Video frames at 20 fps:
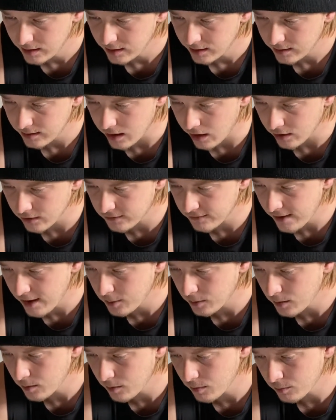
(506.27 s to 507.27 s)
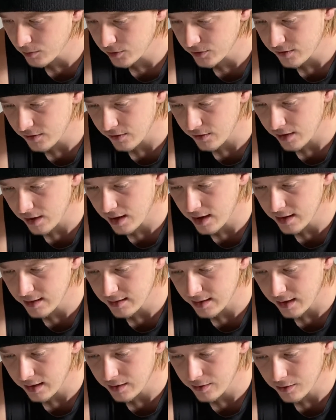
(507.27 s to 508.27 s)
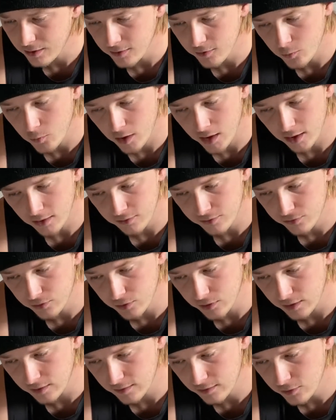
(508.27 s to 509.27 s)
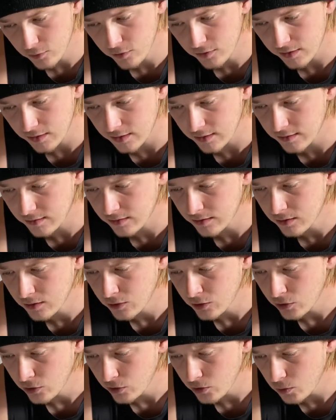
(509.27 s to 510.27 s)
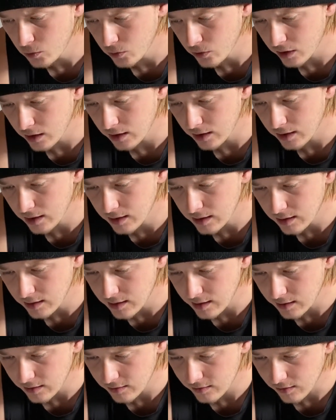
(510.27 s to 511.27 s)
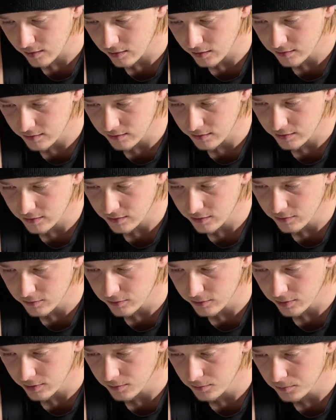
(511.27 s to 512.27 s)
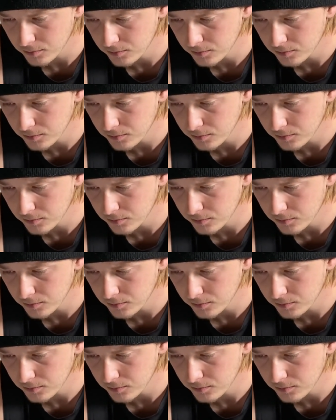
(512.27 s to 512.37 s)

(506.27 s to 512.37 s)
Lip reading: Now, his family members are not die-hard wild food enthusiasts who will eat anything as long as it's good for them.